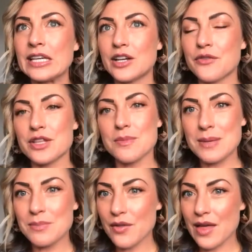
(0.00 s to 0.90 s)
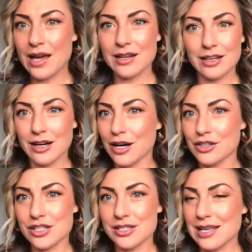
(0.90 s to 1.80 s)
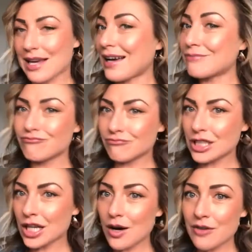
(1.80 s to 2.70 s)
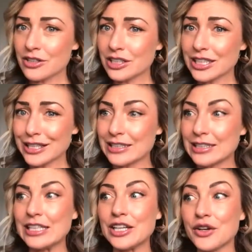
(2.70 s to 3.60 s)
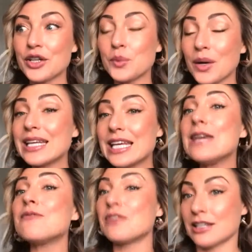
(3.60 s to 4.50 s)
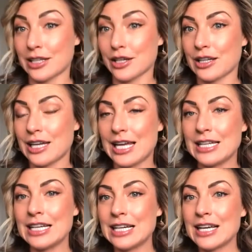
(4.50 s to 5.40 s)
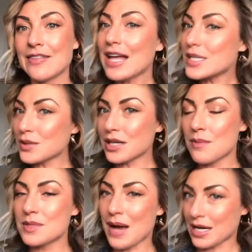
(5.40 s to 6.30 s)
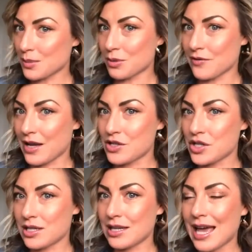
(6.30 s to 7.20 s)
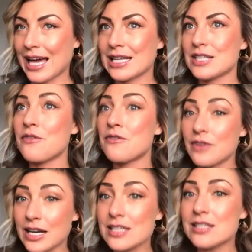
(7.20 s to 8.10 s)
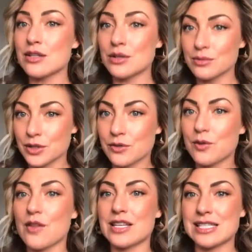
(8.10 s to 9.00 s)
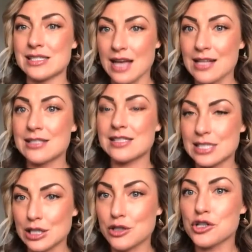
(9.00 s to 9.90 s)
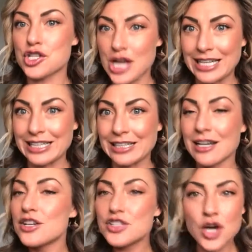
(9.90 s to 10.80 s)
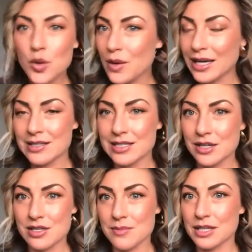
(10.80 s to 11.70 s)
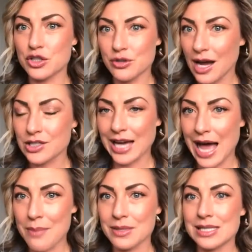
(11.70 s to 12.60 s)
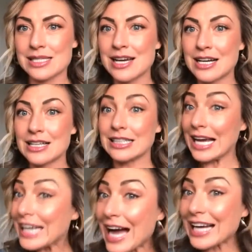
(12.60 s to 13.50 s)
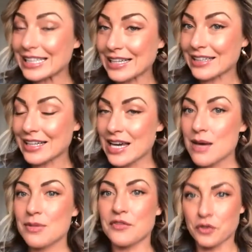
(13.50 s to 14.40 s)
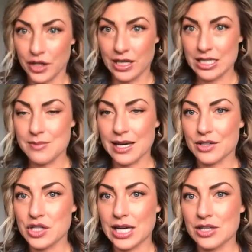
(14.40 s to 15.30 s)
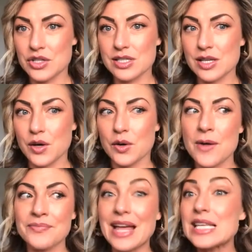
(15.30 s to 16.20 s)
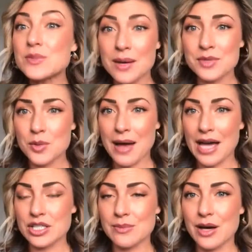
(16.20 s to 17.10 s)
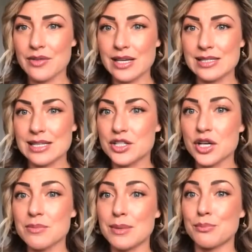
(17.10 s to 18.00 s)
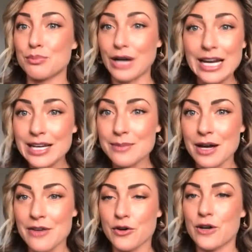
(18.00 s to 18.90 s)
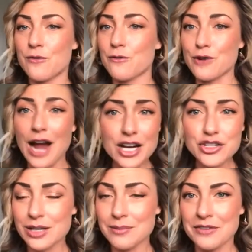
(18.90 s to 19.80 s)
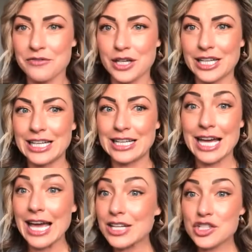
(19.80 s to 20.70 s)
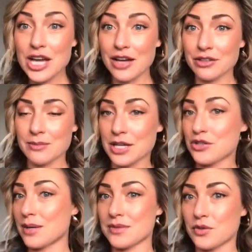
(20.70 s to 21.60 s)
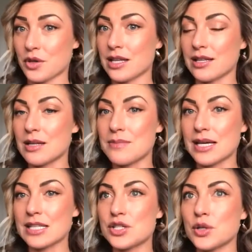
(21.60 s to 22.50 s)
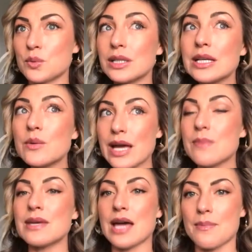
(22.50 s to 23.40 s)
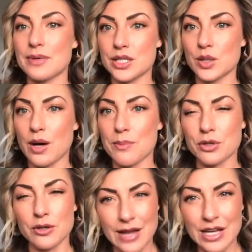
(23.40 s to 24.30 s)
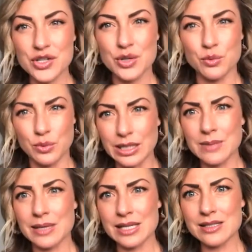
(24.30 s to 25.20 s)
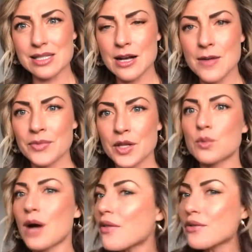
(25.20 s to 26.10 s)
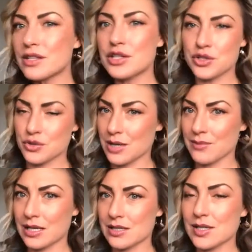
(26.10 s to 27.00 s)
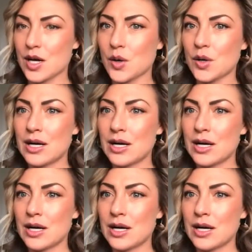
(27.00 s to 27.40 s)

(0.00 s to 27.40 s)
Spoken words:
for the people that are just like, I feel good, you want to keep feeling good. And that's where it comes back to prevention and fix the roof while the sun's still shining. Don't wait until something tragic happens like I did before you need to make a change. So that's why I'm so passionate about this. It took me breaking my foot, fracturing my foot, and shattering my dreams of going to the Olympics to really wake me up into what prevention really means rather than just treatment. So,